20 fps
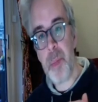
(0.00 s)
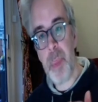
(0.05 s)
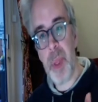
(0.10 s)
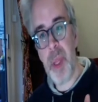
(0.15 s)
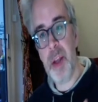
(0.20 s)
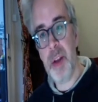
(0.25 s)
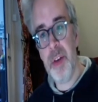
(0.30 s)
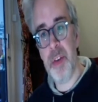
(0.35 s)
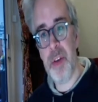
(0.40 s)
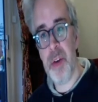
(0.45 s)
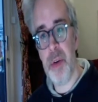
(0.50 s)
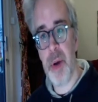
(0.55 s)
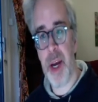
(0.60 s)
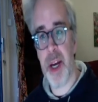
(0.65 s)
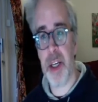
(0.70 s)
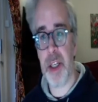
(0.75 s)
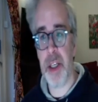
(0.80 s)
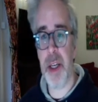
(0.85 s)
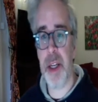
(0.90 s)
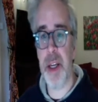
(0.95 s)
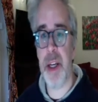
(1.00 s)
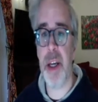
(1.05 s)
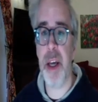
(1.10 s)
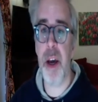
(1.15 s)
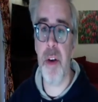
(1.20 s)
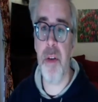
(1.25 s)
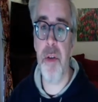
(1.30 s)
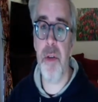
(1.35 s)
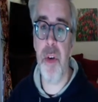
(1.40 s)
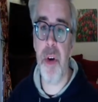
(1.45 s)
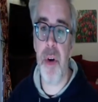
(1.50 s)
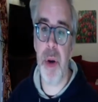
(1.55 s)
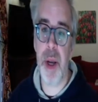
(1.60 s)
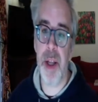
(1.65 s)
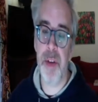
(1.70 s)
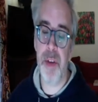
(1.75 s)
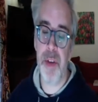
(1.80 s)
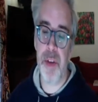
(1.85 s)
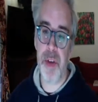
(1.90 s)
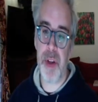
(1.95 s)
to actually go through
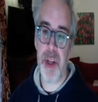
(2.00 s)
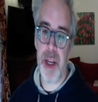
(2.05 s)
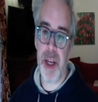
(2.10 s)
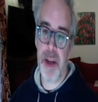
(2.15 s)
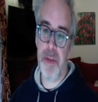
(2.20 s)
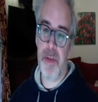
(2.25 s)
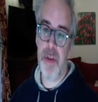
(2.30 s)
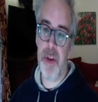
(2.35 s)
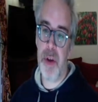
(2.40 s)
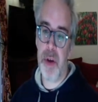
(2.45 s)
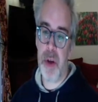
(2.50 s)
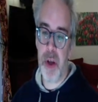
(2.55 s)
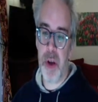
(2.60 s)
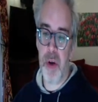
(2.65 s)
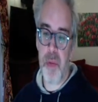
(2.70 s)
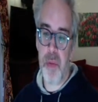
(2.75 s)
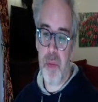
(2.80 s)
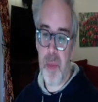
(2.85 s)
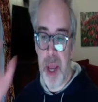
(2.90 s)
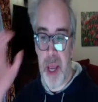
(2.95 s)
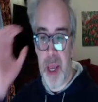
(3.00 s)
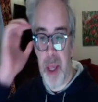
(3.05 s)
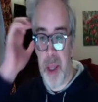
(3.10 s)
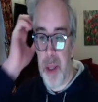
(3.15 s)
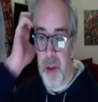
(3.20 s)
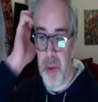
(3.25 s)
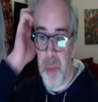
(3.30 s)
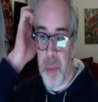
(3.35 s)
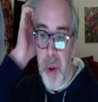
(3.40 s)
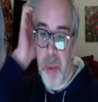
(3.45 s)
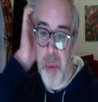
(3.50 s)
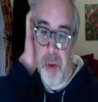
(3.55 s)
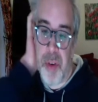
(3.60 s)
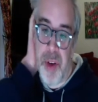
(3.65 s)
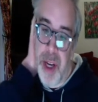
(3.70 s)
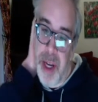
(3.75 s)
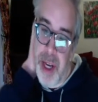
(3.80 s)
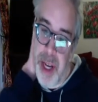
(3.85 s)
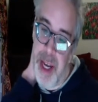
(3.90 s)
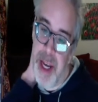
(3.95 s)
and see if you can make this bubble
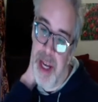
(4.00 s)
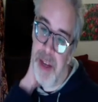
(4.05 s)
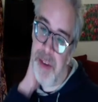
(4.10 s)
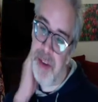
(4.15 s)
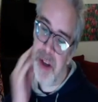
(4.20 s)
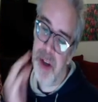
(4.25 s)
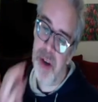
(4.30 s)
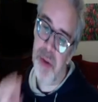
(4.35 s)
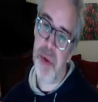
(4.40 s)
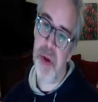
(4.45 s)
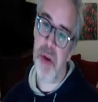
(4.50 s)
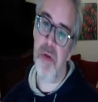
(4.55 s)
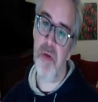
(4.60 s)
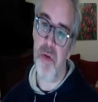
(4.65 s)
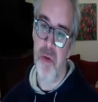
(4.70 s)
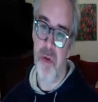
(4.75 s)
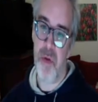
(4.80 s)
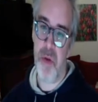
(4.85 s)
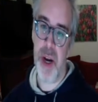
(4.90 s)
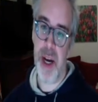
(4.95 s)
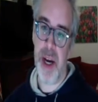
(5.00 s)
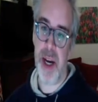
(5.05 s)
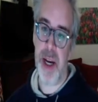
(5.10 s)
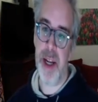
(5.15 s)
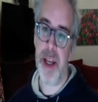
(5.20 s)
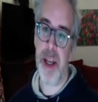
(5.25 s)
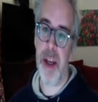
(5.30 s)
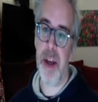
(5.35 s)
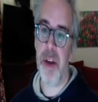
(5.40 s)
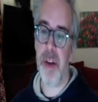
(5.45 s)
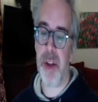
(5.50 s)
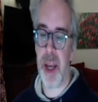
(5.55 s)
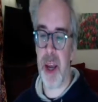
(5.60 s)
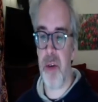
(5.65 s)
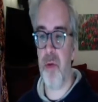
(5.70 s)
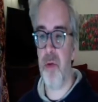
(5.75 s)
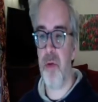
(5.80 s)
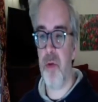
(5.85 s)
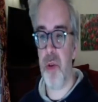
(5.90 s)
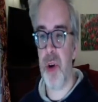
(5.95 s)
snake. It is going to be really good
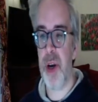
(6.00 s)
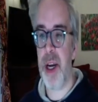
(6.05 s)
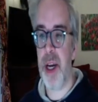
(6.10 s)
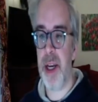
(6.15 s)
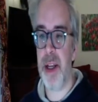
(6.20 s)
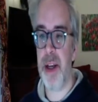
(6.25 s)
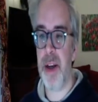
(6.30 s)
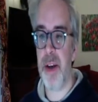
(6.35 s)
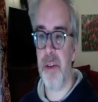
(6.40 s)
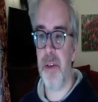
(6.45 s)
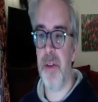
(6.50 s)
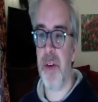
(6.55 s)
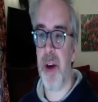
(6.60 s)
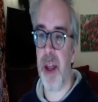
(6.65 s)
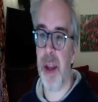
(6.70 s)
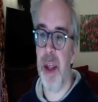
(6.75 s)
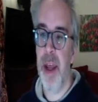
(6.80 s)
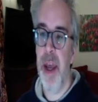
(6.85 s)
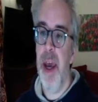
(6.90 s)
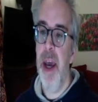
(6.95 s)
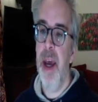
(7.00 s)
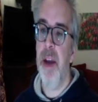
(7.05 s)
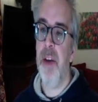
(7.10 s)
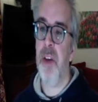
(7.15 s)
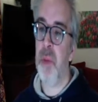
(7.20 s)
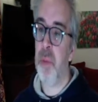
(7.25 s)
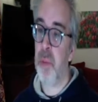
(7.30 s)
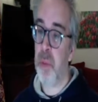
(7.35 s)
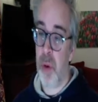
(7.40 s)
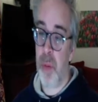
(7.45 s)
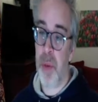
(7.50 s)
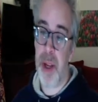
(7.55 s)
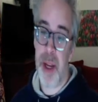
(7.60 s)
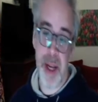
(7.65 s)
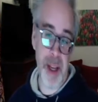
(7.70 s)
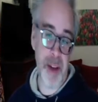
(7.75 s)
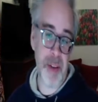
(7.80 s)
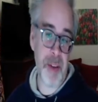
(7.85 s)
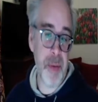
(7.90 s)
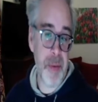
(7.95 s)
and really good fun. This is probably an
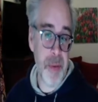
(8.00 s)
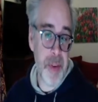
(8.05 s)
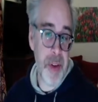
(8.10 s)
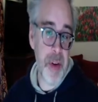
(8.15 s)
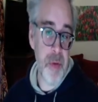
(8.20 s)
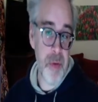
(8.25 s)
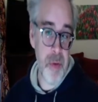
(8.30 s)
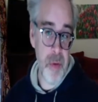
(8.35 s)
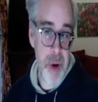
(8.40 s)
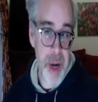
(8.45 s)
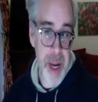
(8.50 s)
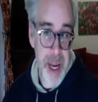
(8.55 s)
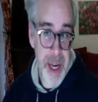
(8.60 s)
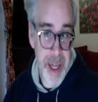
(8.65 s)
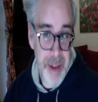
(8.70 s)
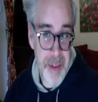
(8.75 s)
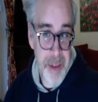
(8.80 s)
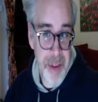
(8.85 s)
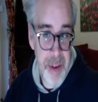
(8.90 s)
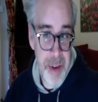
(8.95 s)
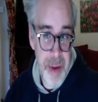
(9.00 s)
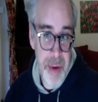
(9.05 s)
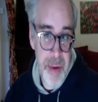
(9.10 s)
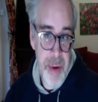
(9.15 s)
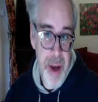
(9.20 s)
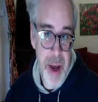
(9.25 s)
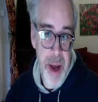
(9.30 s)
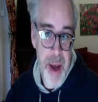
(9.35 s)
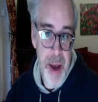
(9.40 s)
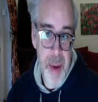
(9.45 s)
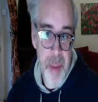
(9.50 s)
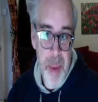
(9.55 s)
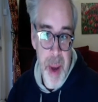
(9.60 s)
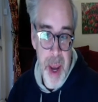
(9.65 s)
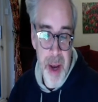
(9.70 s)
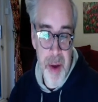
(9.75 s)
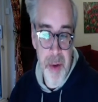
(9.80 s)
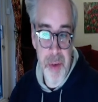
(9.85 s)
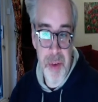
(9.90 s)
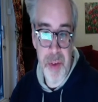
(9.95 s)
activity really to do
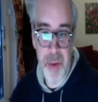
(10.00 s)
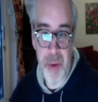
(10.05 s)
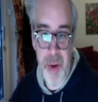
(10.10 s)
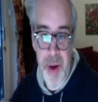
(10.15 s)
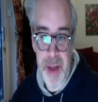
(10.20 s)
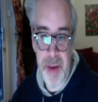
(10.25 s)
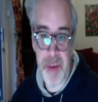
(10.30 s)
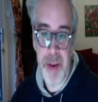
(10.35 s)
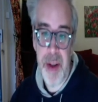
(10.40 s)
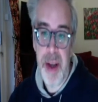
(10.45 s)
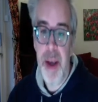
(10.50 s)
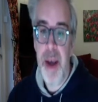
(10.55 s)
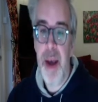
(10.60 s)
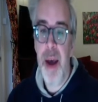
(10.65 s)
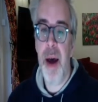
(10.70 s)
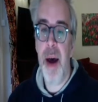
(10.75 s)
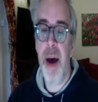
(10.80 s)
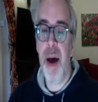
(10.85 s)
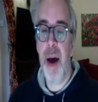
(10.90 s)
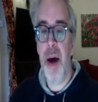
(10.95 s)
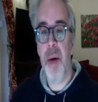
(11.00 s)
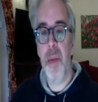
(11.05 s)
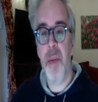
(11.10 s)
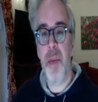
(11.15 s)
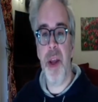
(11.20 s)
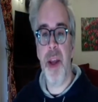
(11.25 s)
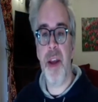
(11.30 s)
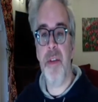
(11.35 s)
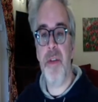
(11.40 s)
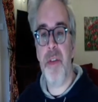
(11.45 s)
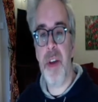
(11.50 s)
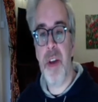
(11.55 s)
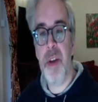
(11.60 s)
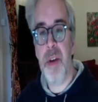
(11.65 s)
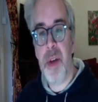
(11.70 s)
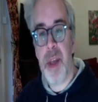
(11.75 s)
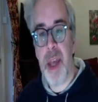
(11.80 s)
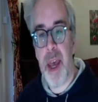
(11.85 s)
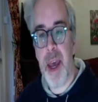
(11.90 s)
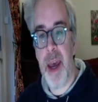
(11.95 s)
outside. If
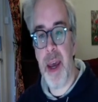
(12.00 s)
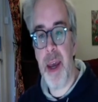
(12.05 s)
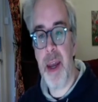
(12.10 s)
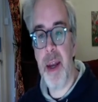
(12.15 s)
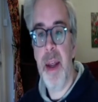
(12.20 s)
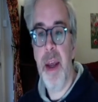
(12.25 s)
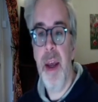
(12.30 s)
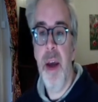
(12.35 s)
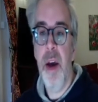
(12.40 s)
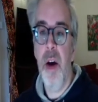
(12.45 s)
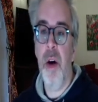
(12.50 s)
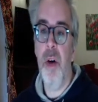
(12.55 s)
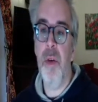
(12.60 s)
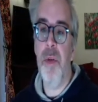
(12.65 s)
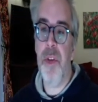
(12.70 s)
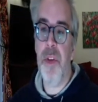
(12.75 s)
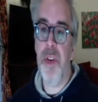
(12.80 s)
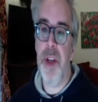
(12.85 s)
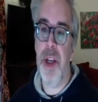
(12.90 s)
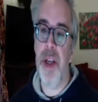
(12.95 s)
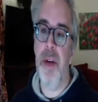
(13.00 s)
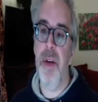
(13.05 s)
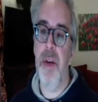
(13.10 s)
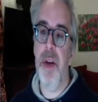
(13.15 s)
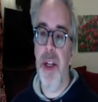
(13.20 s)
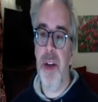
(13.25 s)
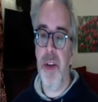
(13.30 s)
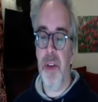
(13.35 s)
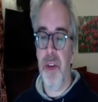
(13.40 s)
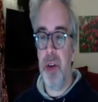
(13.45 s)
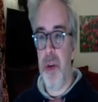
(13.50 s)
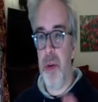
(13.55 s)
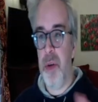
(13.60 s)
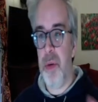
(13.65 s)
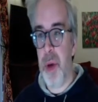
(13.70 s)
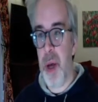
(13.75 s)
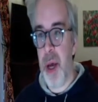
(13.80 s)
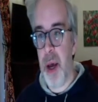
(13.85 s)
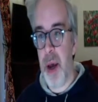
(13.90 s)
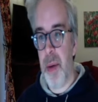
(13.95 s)
you can, obviously you need
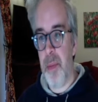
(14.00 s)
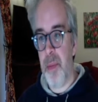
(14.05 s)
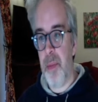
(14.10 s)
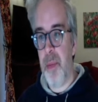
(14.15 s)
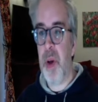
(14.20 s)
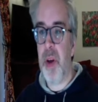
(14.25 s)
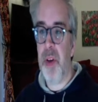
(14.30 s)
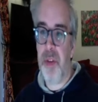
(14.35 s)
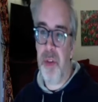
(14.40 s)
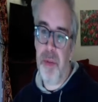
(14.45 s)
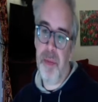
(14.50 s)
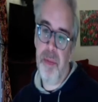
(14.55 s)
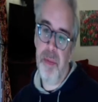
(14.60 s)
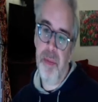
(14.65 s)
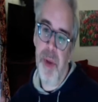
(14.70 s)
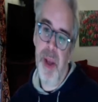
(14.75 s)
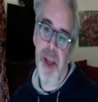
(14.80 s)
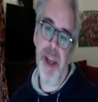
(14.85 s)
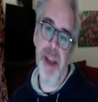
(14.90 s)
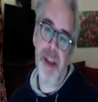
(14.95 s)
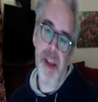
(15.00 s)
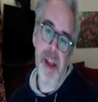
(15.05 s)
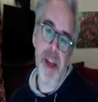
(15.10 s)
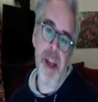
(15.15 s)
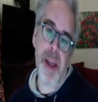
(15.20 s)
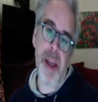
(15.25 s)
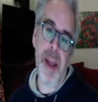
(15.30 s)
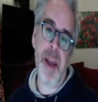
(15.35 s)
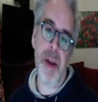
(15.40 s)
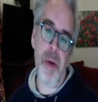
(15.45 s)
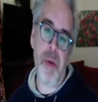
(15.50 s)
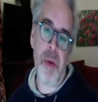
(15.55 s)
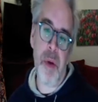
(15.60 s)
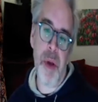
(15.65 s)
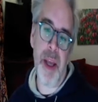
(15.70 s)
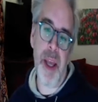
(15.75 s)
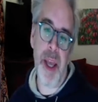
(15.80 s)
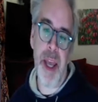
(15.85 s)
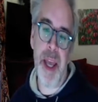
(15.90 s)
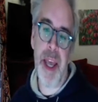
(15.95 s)
to, because
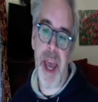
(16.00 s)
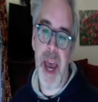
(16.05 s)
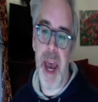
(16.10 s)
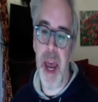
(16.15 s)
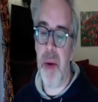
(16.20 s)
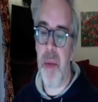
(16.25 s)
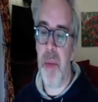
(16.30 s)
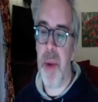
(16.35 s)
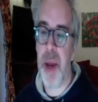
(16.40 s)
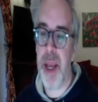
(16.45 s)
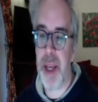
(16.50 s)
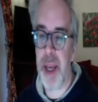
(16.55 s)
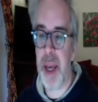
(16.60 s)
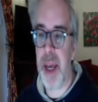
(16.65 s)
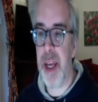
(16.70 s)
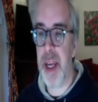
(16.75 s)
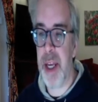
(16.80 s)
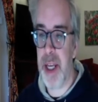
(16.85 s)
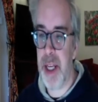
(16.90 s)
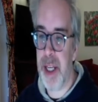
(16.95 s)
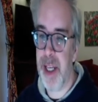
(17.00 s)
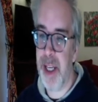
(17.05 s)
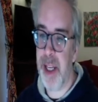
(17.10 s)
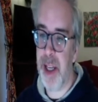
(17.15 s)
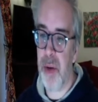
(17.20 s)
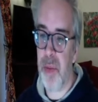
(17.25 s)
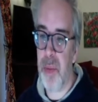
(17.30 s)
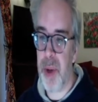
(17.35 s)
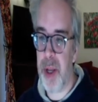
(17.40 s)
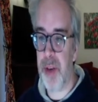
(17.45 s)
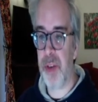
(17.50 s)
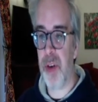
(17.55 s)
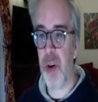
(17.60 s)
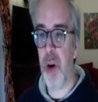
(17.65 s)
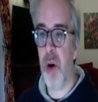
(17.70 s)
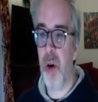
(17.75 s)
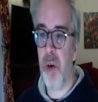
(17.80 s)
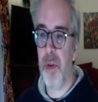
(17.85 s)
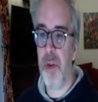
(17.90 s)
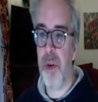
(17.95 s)
it can make a little bit
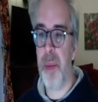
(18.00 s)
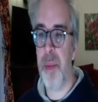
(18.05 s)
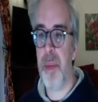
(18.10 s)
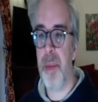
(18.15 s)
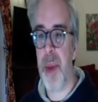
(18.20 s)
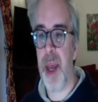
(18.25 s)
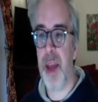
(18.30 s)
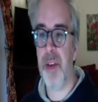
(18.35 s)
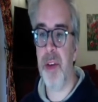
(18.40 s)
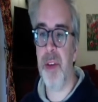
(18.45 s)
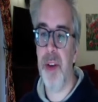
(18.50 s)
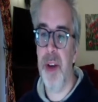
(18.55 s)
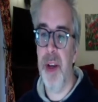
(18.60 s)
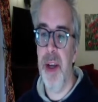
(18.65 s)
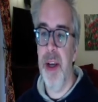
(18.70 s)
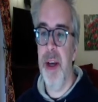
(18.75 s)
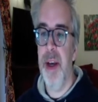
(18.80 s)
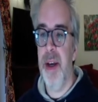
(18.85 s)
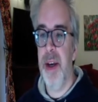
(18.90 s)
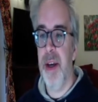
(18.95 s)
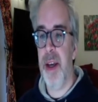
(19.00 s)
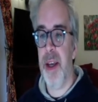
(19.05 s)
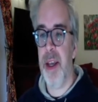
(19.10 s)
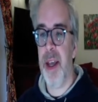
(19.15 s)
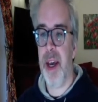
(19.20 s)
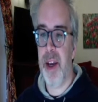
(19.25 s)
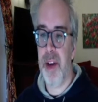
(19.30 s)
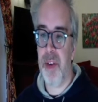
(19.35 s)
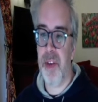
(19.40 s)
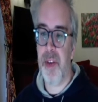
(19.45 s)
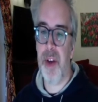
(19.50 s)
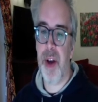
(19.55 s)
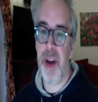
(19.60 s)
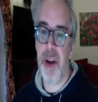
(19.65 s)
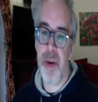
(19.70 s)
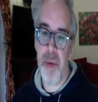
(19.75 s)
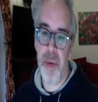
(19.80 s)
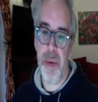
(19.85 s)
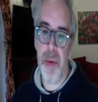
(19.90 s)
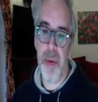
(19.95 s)
of mess. Okay,
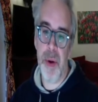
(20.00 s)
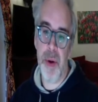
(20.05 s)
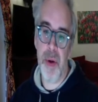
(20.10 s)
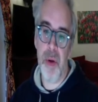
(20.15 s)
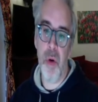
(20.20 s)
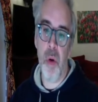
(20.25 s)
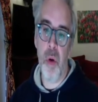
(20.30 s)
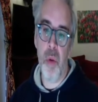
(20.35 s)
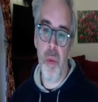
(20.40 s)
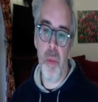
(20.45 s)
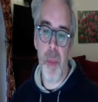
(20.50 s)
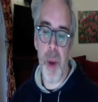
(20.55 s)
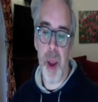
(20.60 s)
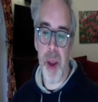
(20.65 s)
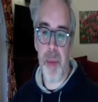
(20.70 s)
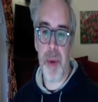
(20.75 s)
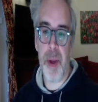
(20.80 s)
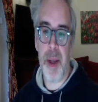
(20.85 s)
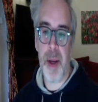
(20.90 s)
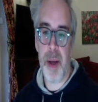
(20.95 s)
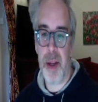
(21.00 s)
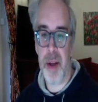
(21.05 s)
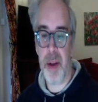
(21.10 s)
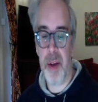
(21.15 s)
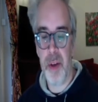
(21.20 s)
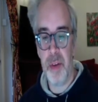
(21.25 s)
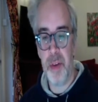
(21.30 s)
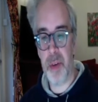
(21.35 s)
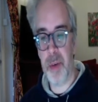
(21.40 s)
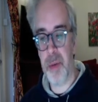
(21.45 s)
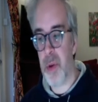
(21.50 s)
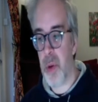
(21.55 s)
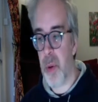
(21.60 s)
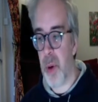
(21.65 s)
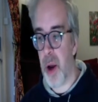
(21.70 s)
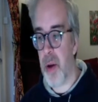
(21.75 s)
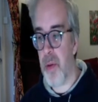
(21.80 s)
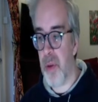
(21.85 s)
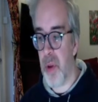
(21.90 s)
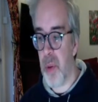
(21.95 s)
so, or maybe, you could sort of do it
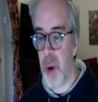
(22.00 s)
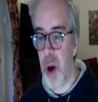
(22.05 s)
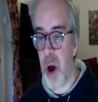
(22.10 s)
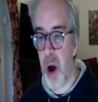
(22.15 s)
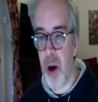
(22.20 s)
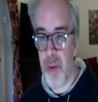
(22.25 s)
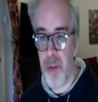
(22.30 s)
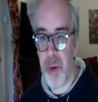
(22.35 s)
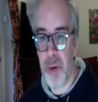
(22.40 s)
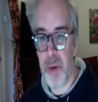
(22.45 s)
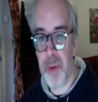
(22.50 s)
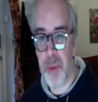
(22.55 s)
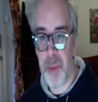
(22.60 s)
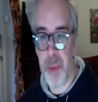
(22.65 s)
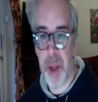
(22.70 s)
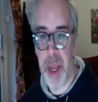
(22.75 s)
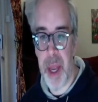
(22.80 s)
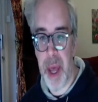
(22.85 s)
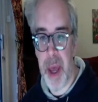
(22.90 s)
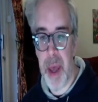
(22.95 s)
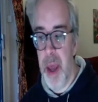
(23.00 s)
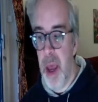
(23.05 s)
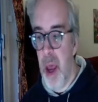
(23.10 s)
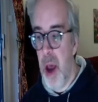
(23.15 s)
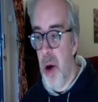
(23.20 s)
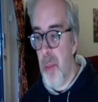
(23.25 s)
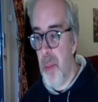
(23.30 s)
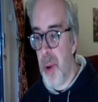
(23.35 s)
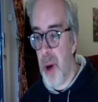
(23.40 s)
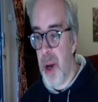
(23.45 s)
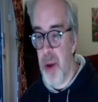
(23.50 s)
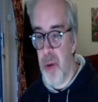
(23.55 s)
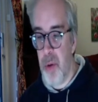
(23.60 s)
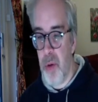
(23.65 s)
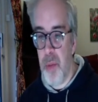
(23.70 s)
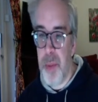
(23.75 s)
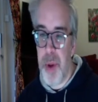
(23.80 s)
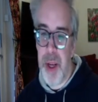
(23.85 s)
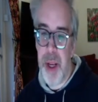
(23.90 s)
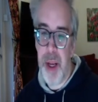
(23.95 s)
over the bath or something like that. But it will
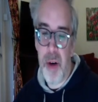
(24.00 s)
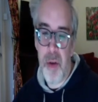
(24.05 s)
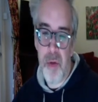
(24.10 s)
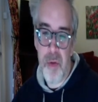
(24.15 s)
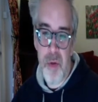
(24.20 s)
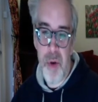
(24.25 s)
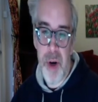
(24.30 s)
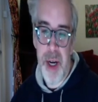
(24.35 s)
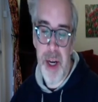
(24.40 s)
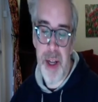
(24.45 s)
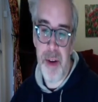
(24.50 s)
be, really good